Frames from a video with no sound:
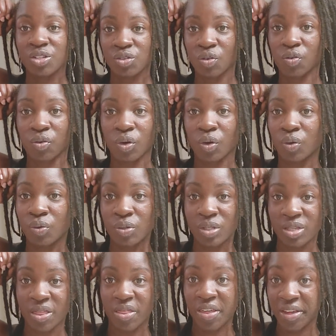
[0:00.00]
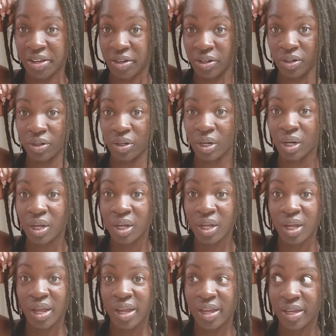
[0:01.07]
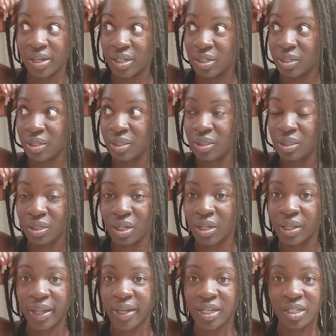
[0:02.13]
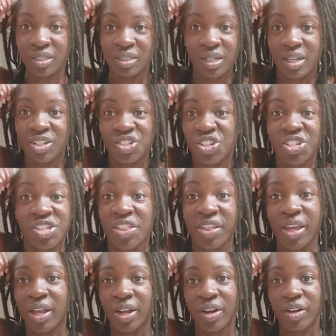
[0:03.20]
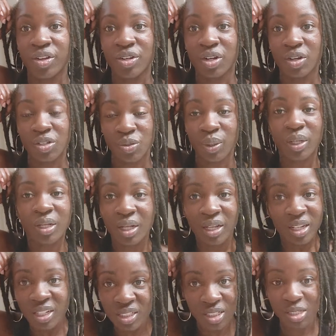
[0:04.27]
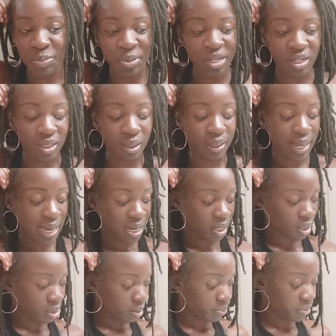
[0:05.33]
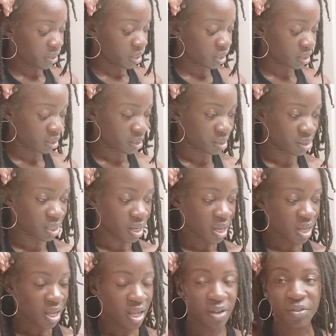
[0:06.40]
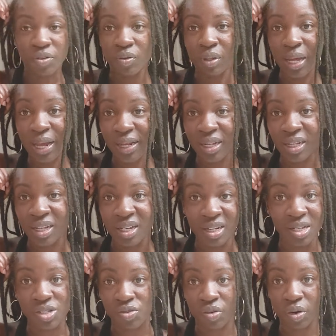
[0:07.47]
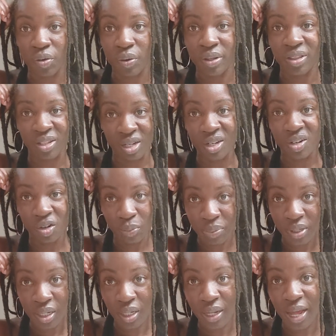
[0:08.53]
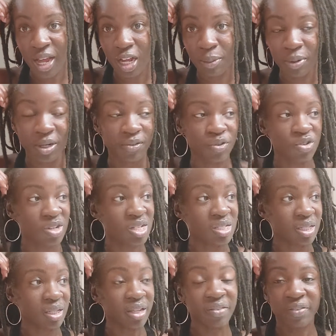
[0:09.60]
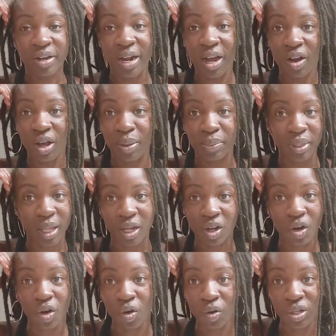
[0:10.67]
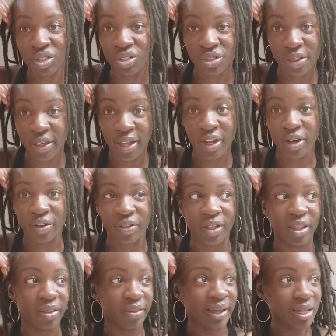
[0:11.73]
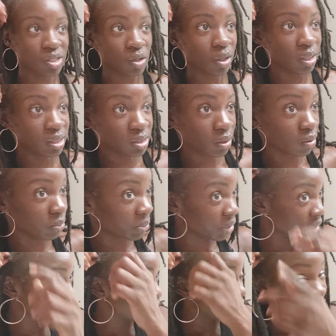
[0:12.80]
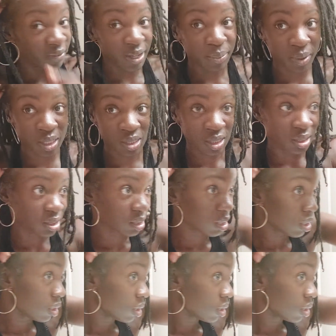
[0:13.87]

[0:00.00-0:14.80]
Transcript: grows there, and like it's just there, so it could just be in a lock, because if you lock it and it's growing, then it'll be a lock. But if you just leave it out and be like, oh, it's there, then that's all it's gonna be, if that makes sense.